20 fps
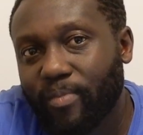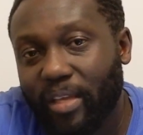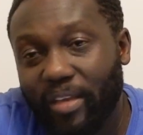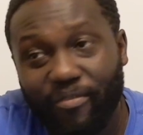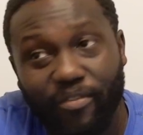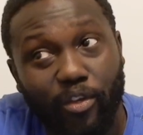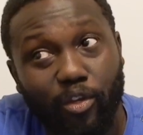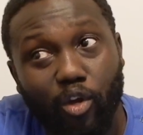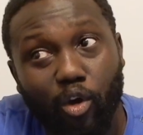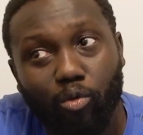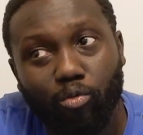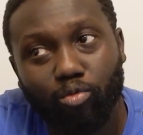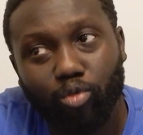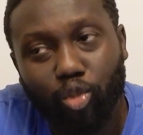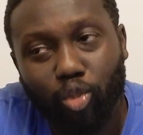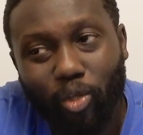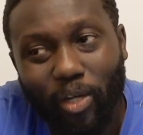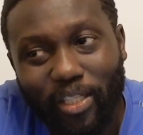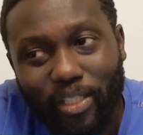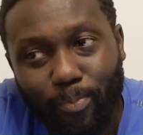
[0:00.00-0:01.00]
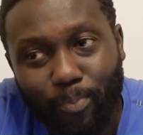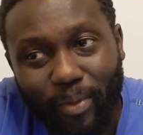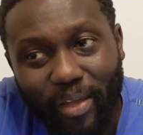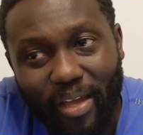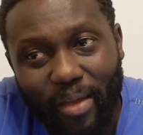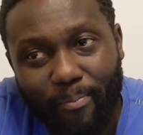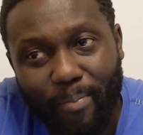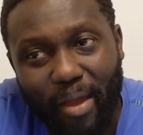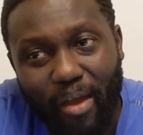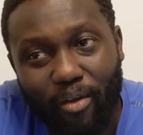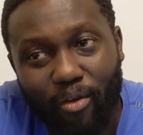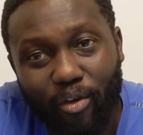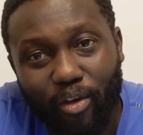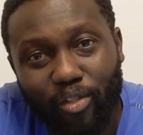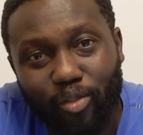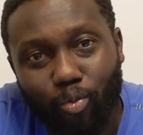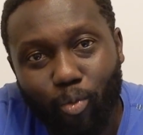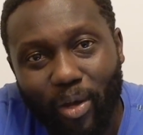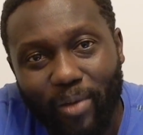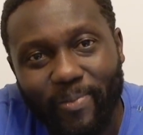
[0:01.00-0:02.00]
if you don't trust Planned
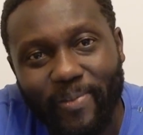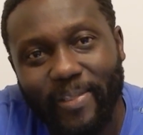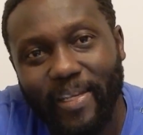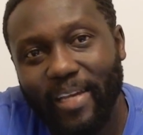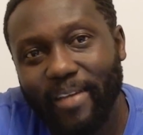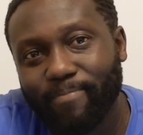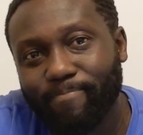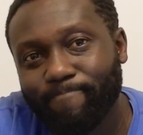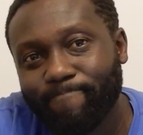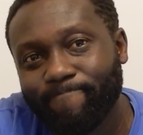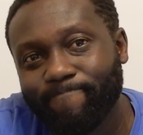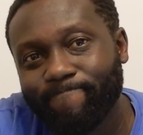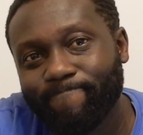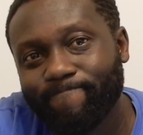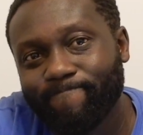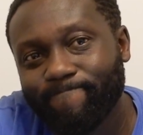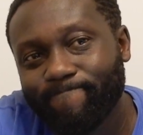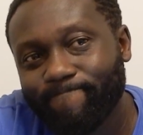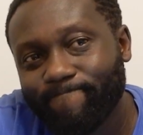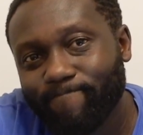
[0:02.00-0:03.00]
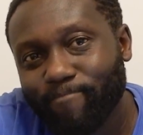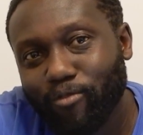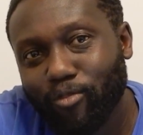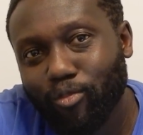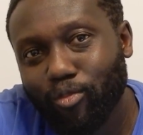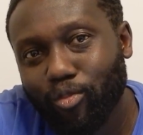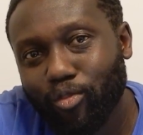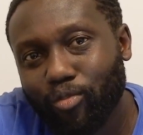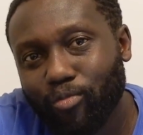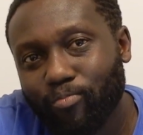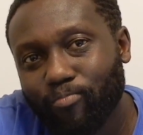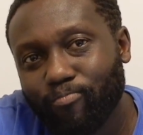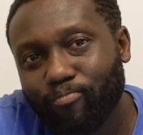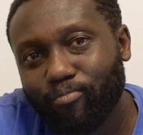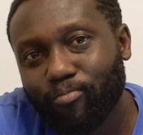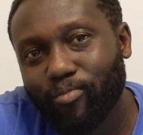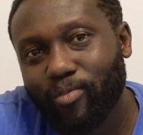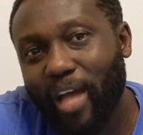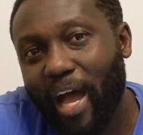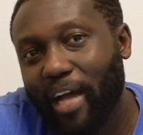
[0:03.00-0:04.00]
Parenthood's website,
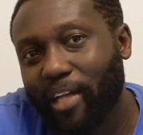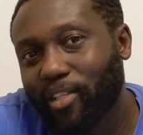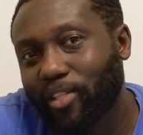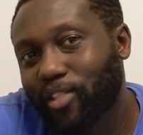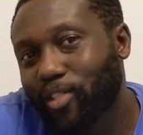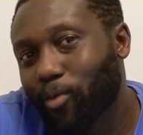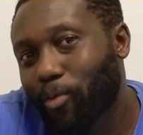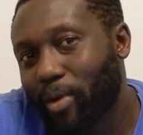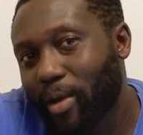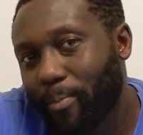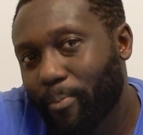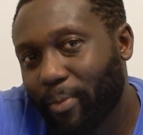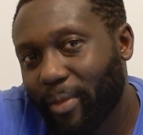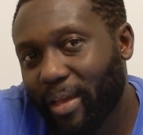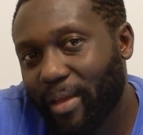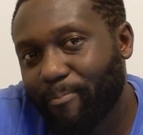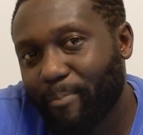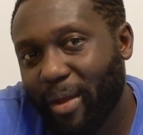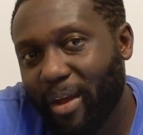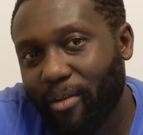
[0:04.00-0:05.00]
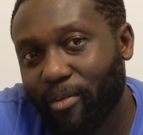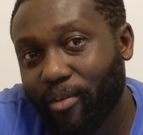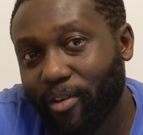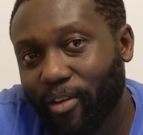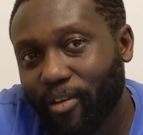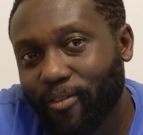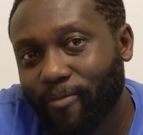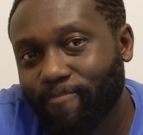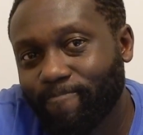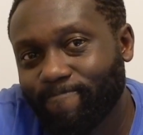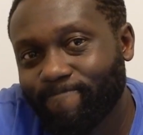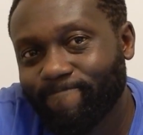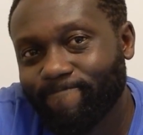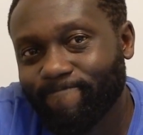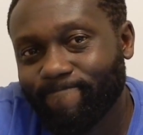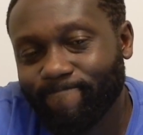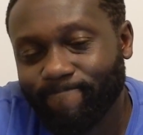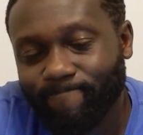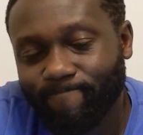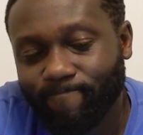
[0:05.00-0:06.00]
talk to someone at Planned Parenthood.
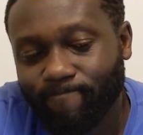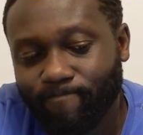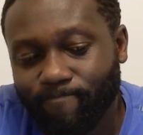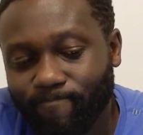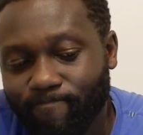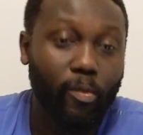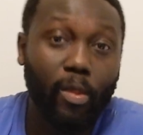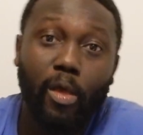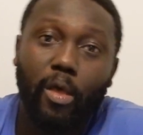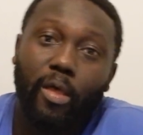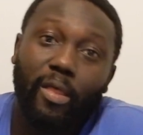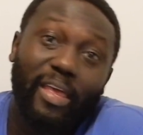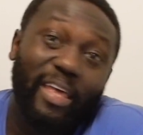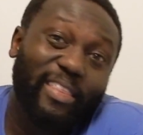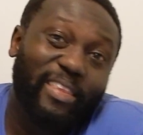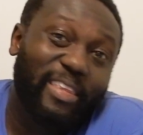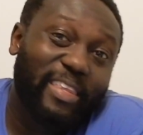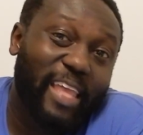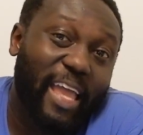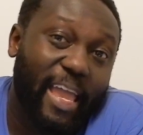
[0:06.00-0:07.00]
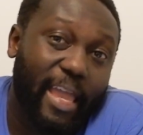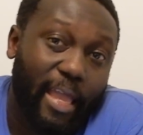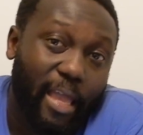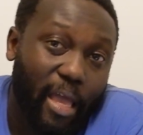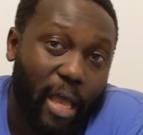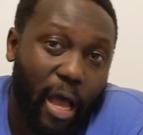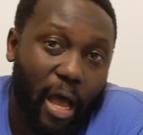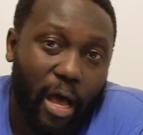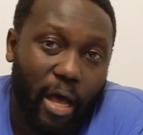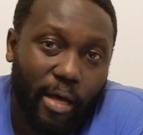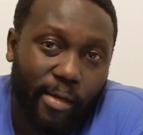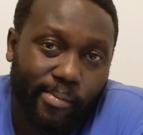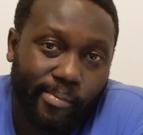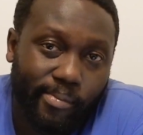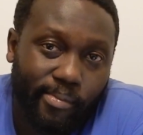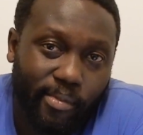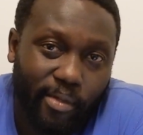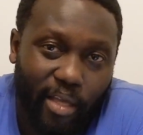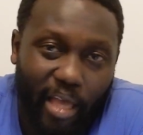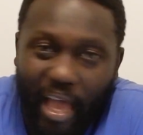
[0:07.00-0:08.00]
At the end of the day, uh,
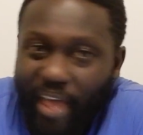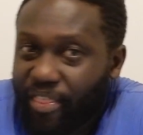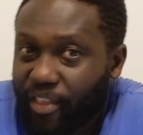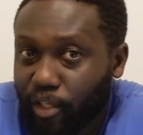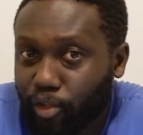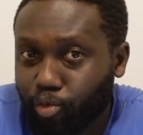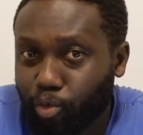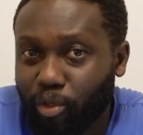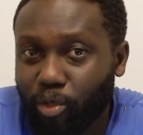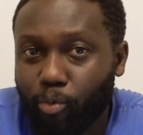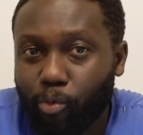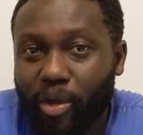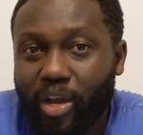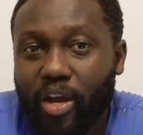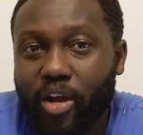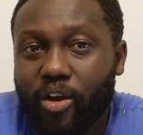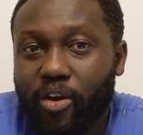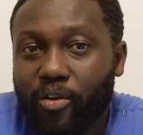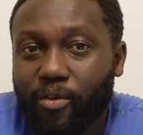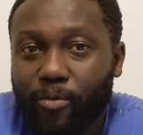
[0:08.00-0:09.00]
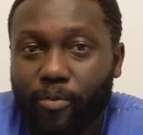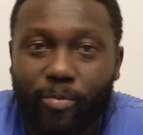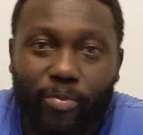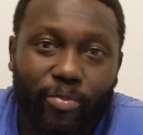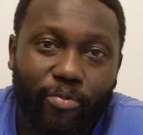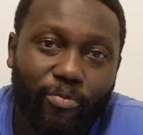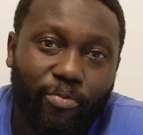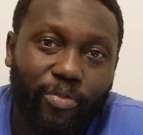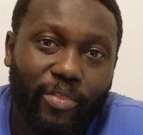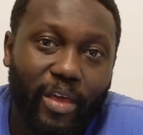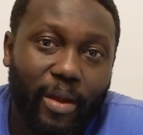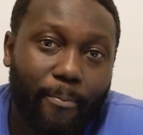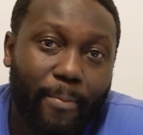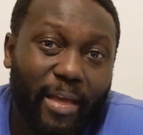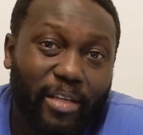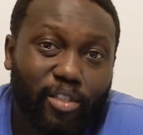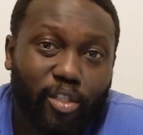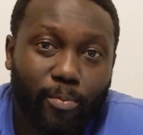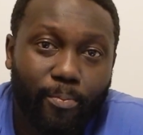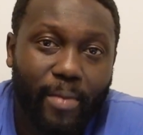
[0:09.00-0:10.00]
I think it's really weird that a
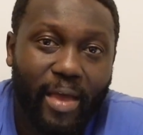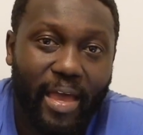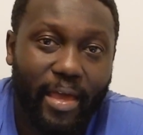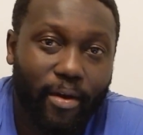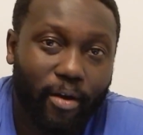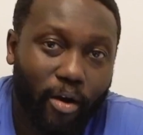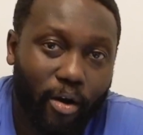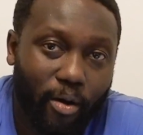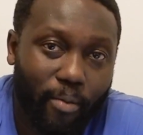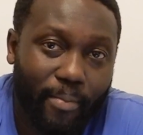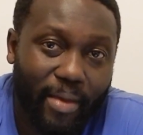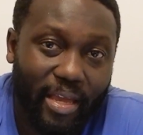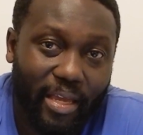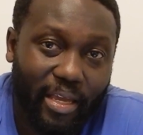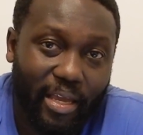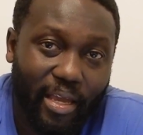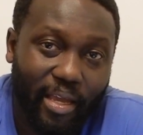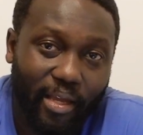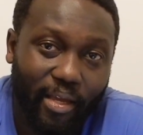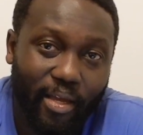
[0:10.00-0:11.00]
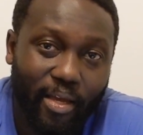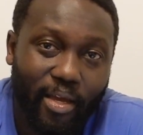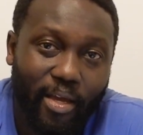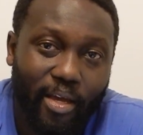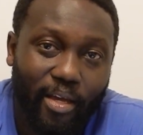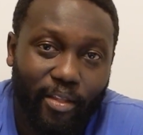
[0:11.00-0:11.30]
bunch of men are making